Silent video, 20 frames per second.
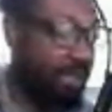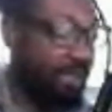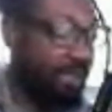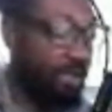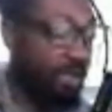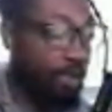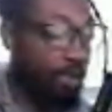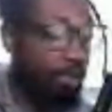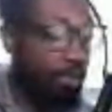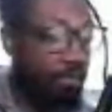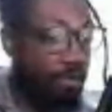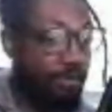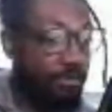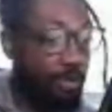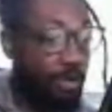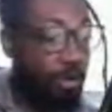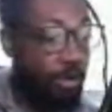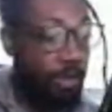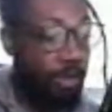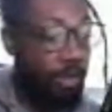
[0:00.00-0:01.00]
together with
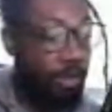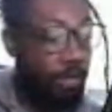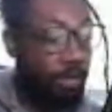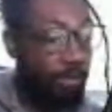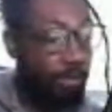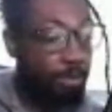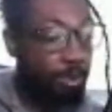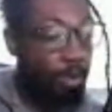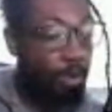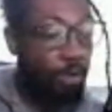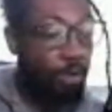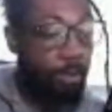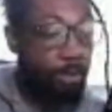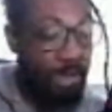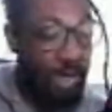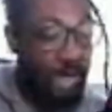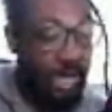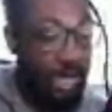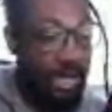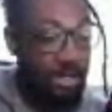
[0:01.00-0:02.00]
the other poor
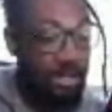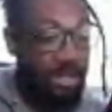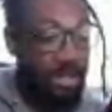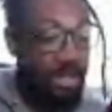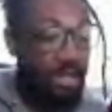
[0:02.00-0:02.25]
blacks,